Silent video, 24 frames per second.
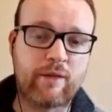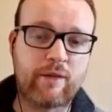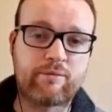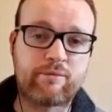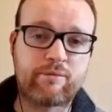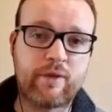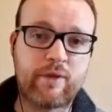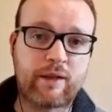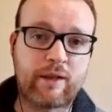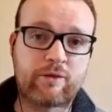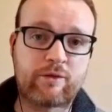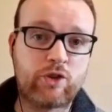
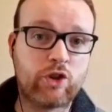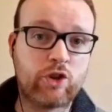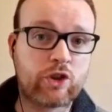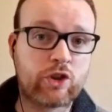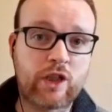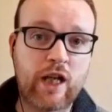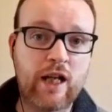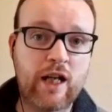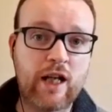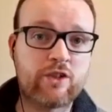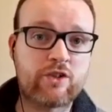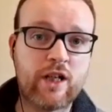a good
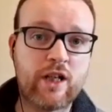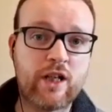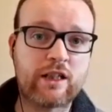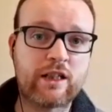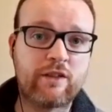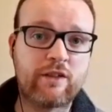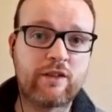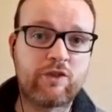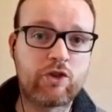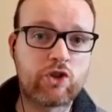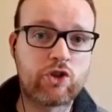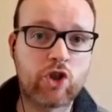contract
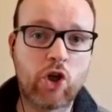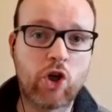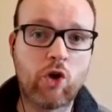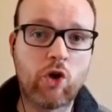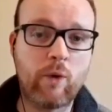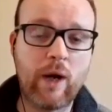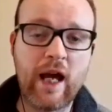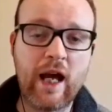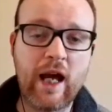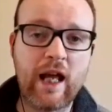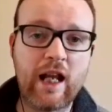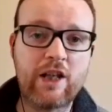if you show
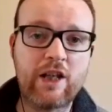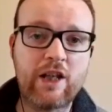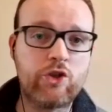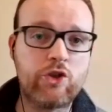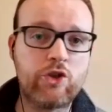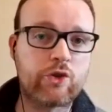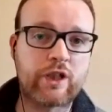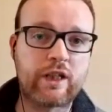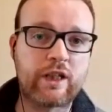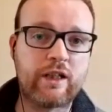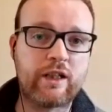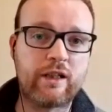well.
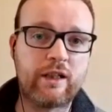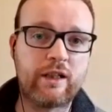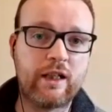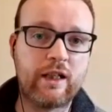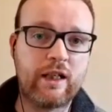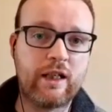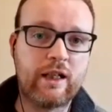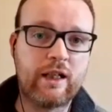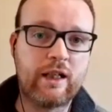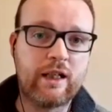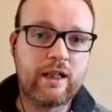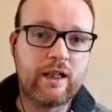You can
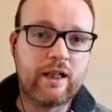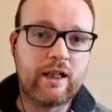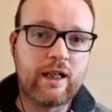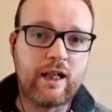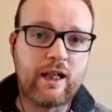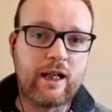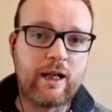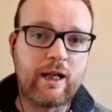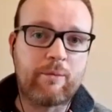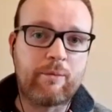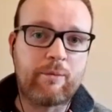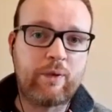
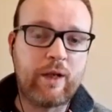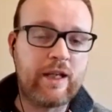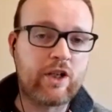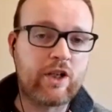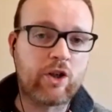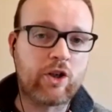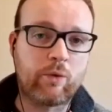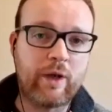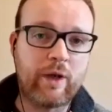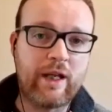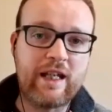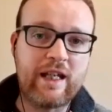play
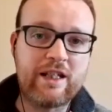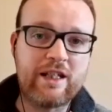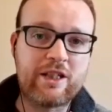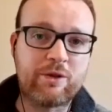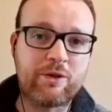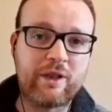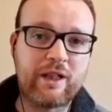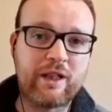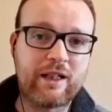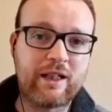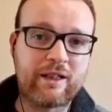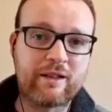your way
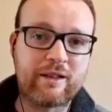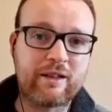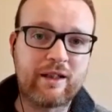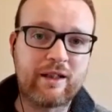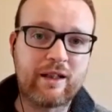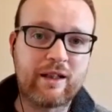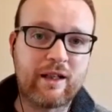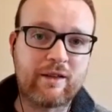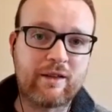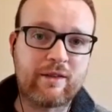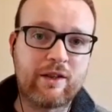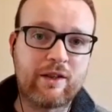into a
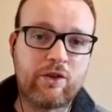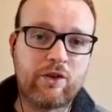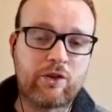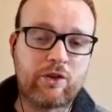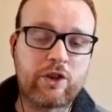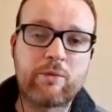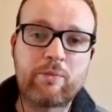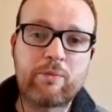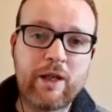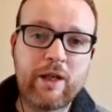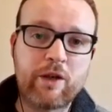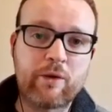
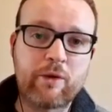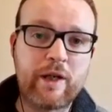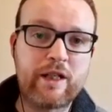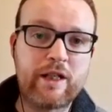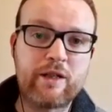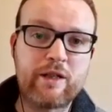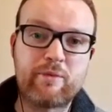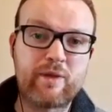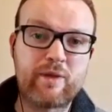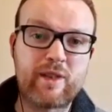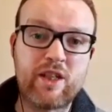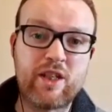
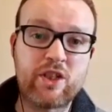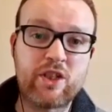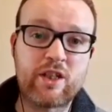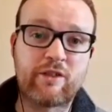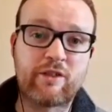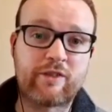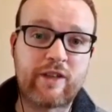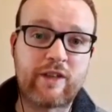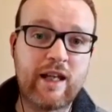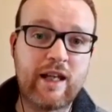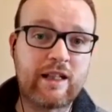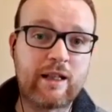position
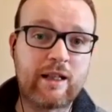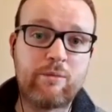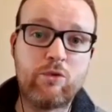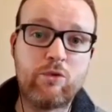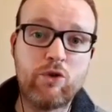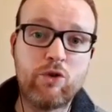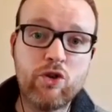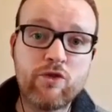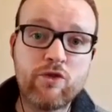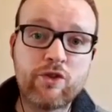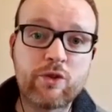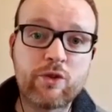of getting a
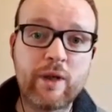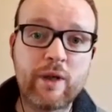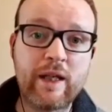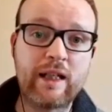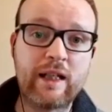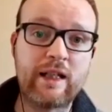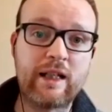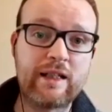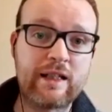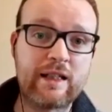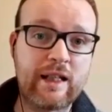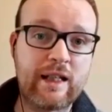move to
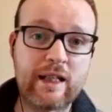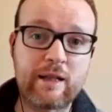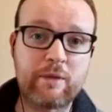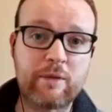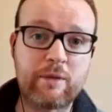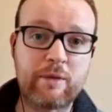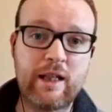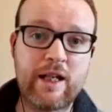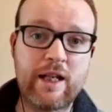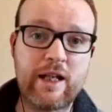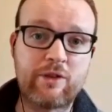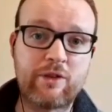England a little
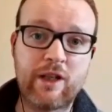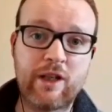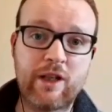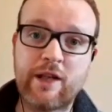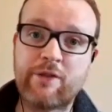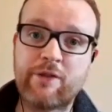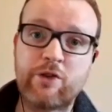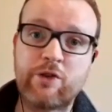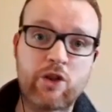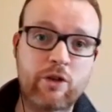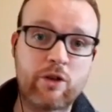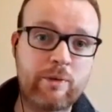bit later in
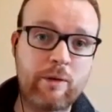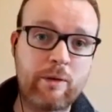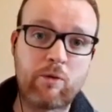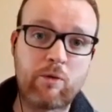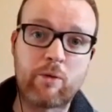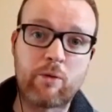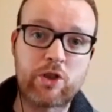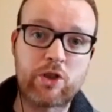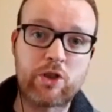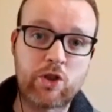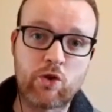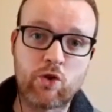life when you're a bit more
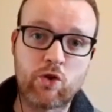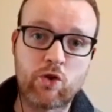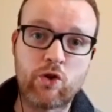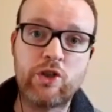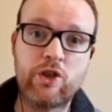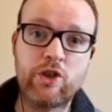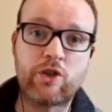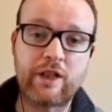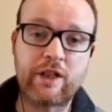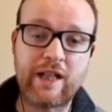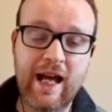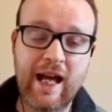mature and
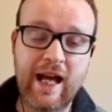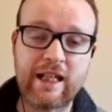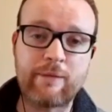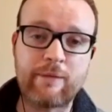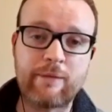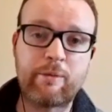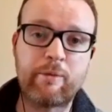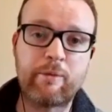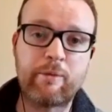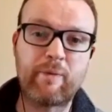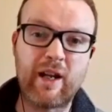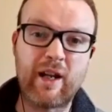you can handle it
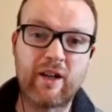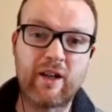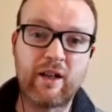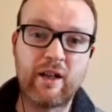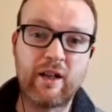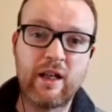a bit better.